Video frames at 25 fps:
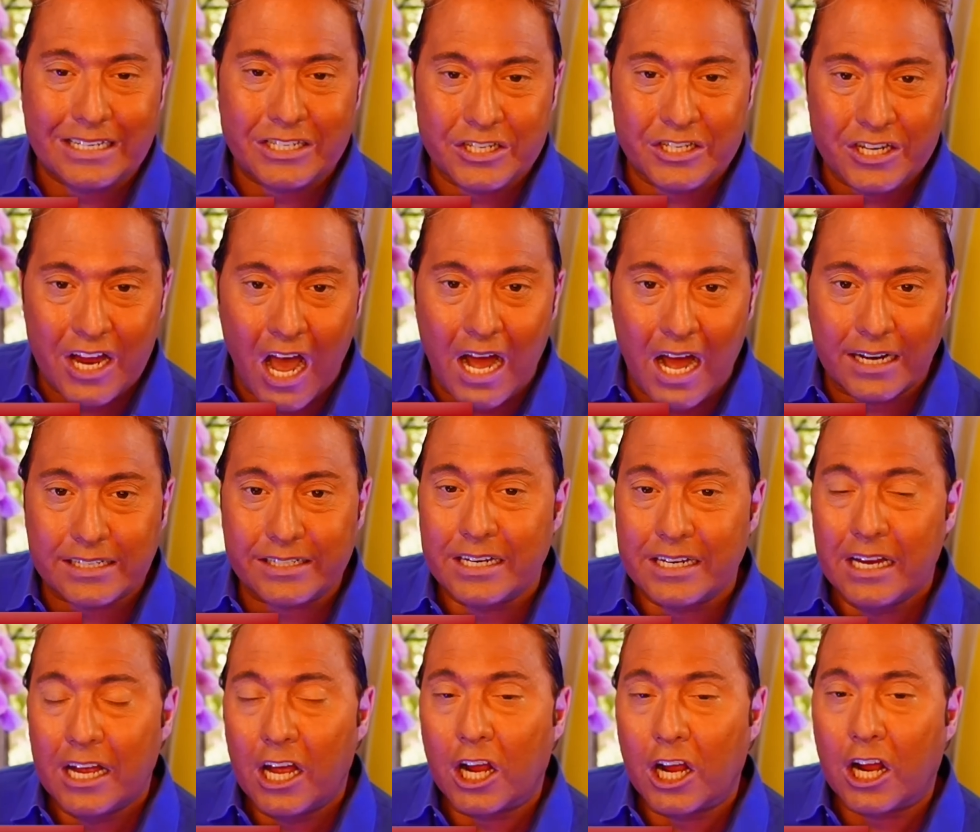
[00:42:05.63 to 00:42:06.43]
It is
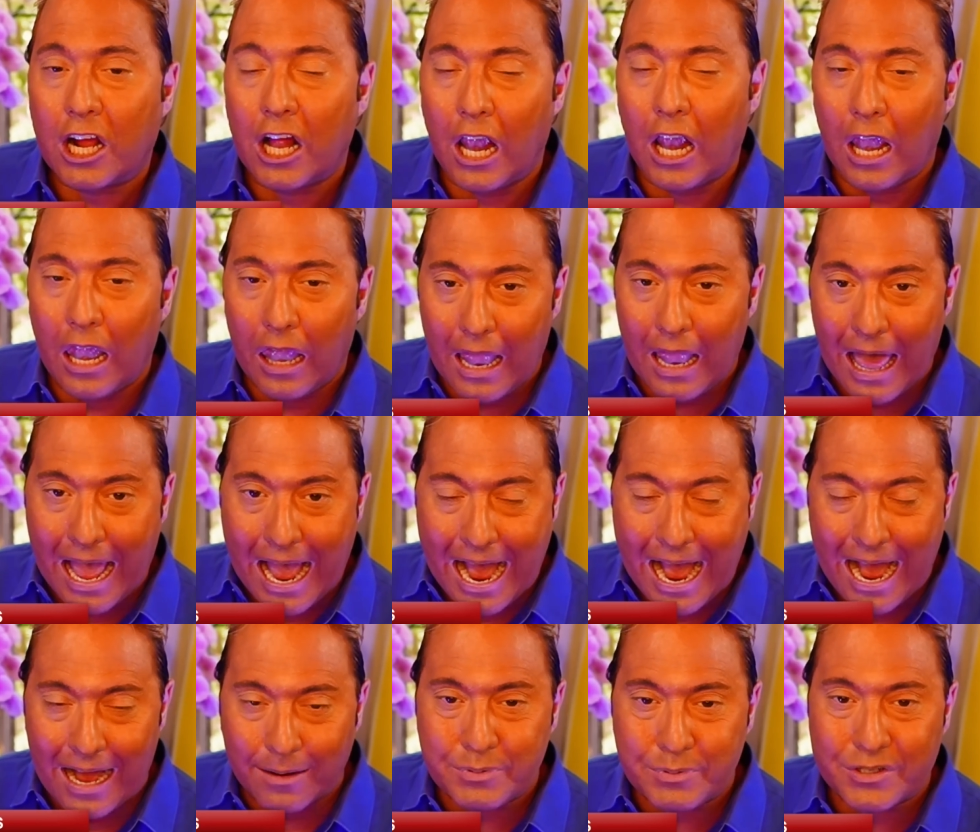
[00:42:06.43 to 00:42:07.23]
not
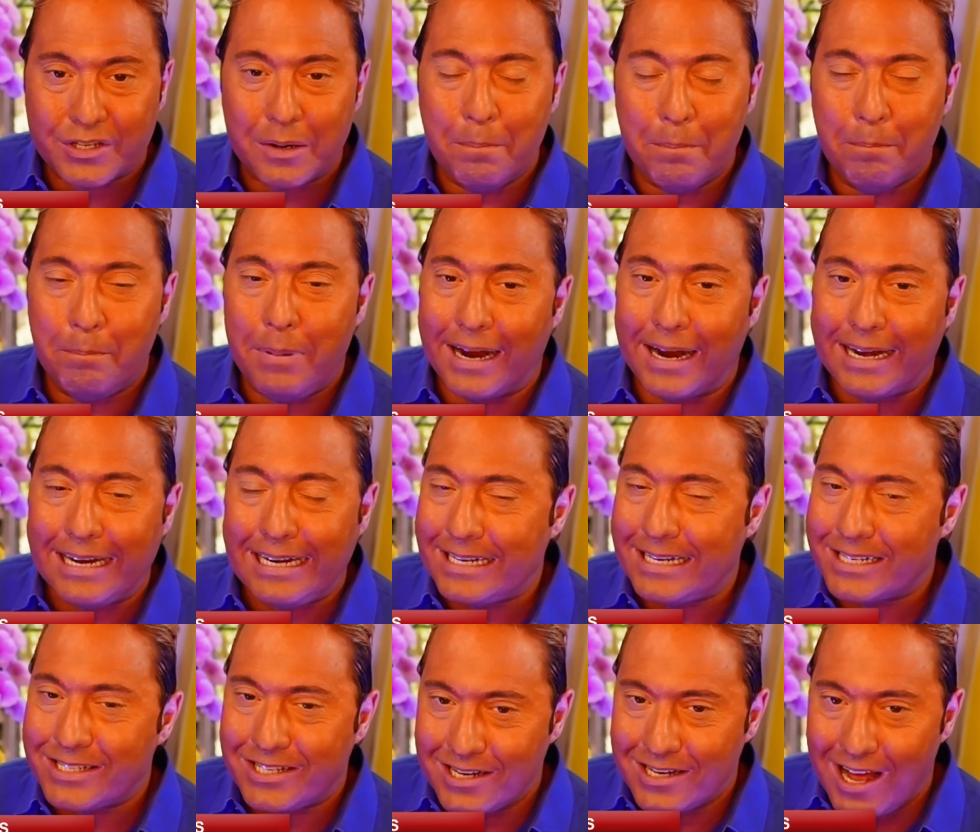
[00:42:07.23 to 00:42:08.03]
collapse, but
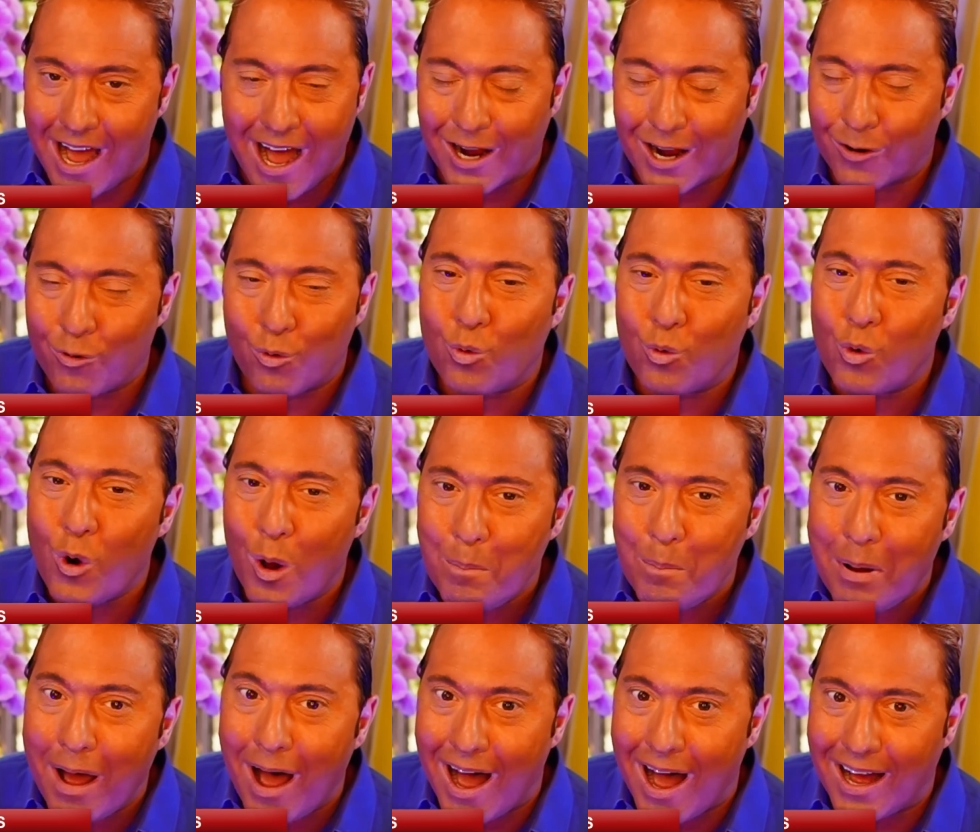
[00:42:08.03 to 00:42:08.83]
it is not
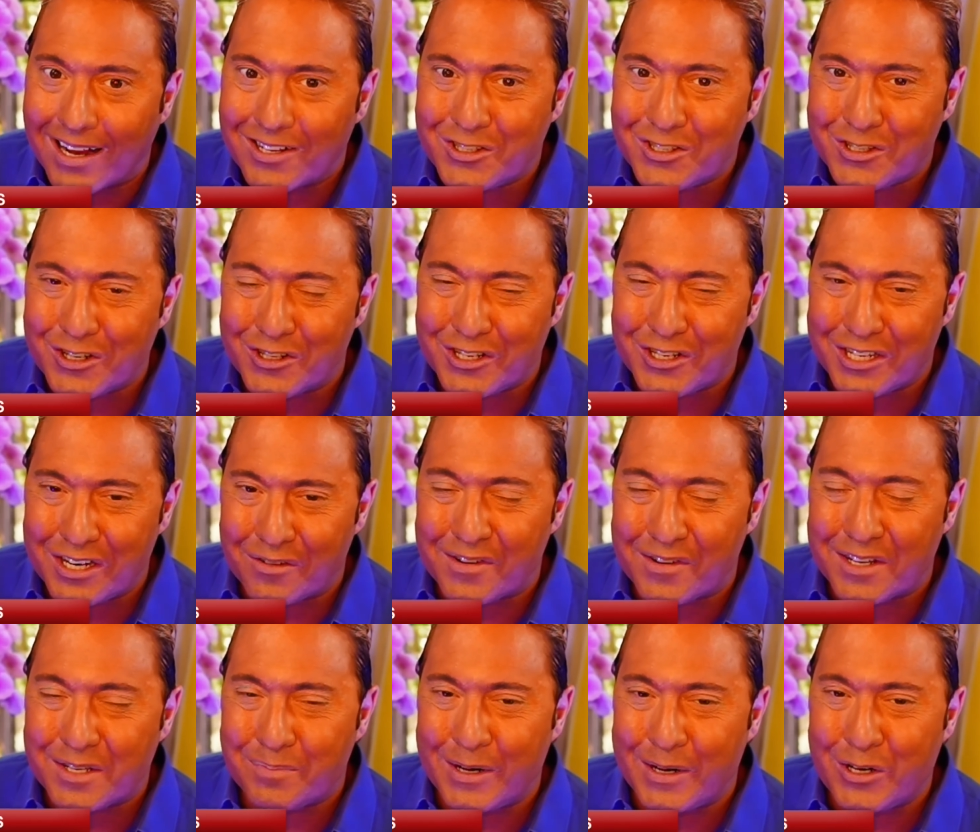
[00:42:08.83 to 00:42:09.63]
robust. There's a
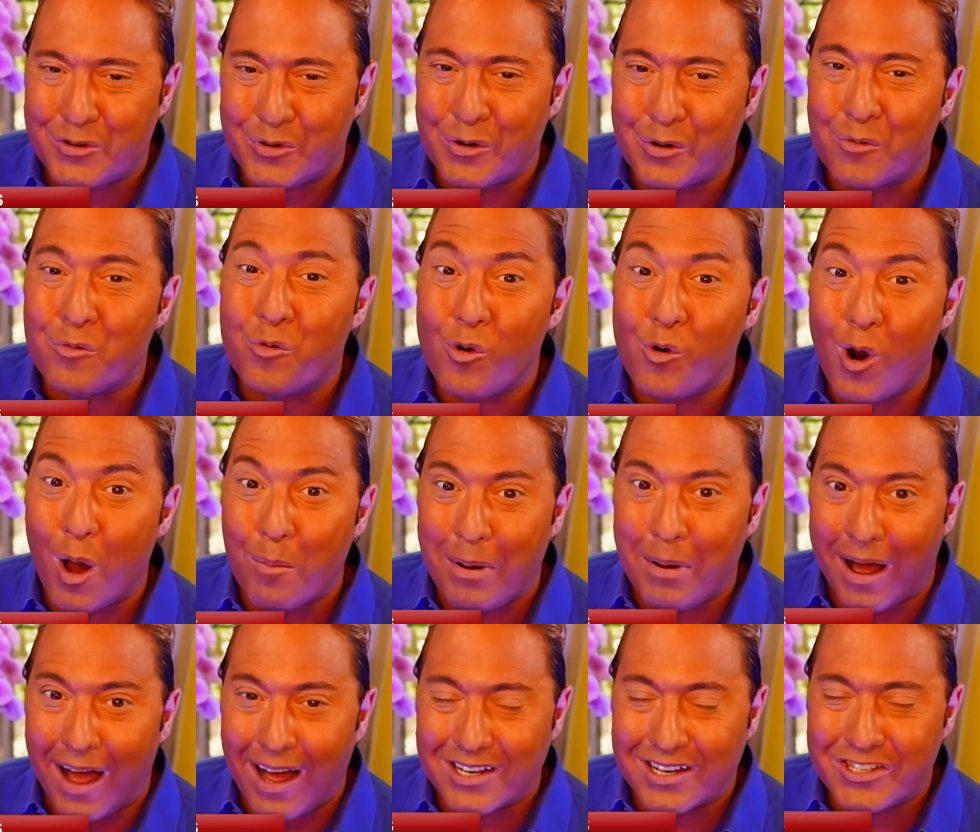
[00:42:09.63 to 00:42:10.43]
difference between
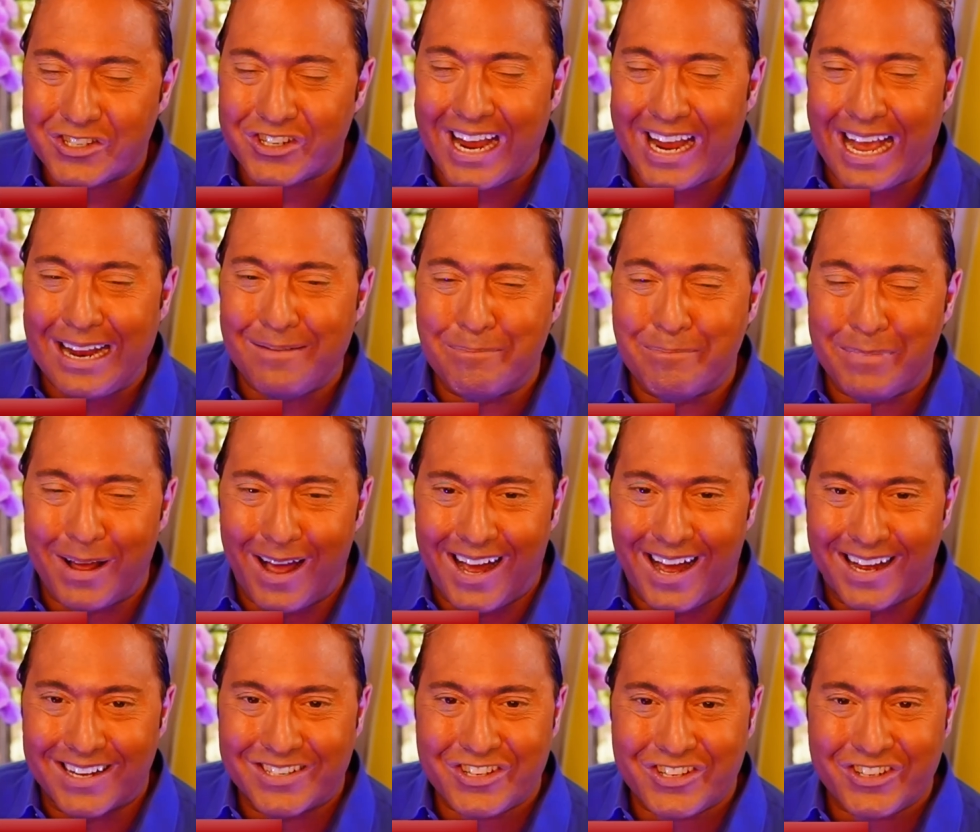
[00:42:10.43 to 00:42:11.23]
robust and
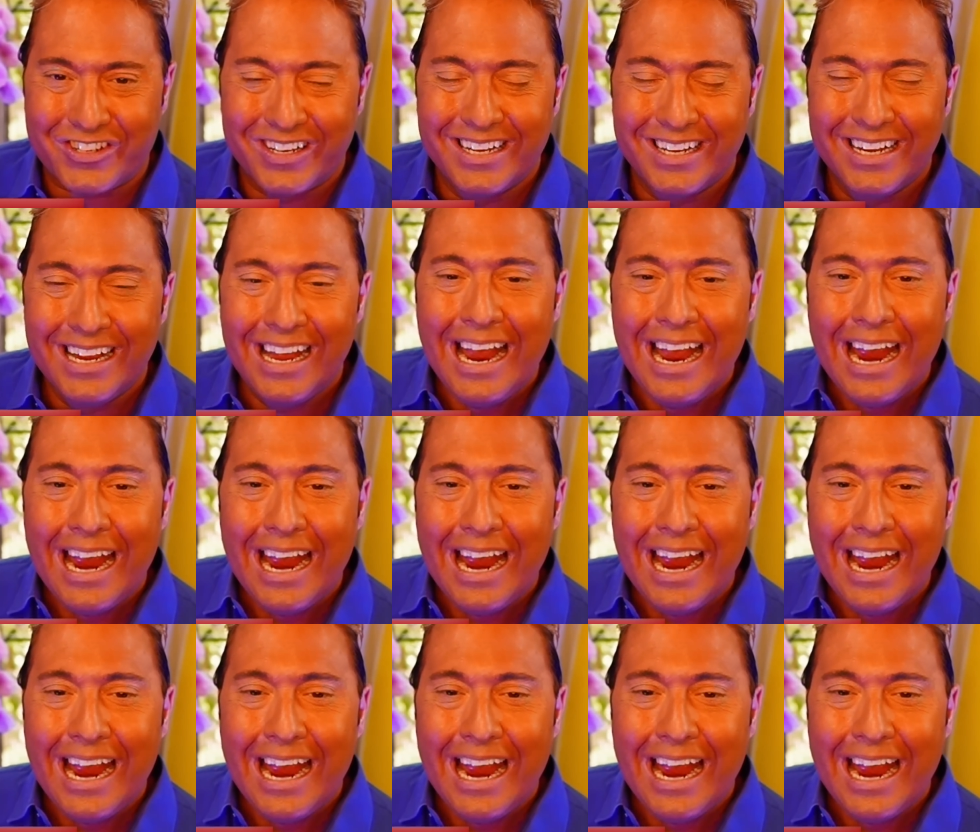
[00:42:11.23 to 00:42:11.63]
bust.